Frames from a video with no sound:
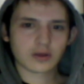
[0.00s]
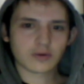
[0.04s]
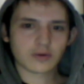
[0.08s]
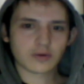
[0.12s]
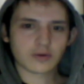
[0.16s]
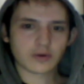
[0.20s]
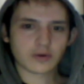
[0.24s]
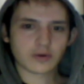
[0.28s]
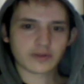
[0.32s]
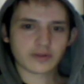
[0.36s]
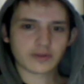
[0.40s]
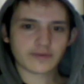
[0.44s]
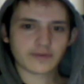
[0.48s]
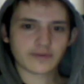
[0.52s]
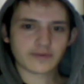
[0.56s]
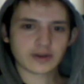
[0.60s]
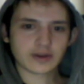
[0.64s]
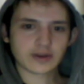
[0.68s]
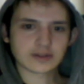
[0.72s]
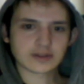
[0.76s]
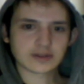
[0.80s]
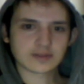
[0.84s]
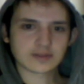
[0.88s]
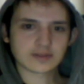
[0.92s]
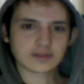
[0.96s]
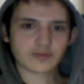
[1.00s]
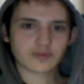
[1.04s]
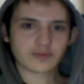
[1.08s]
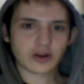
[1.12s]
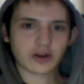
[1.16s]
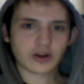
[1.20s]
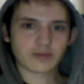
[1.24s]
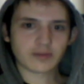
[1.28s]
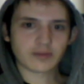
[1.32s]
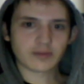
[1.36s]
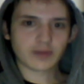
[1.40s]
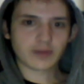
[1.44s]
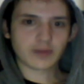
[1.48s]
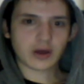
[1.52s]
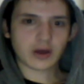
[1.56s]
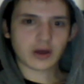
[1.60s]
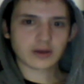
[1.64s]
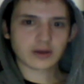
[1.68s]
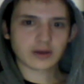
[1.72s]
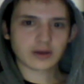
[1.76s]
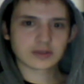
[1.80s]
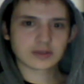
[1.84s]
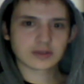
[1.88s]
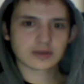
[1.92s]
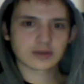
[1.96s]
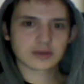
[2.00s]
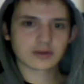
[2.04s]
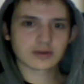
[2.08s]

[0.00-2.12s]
Oh, what the fuck is this random box?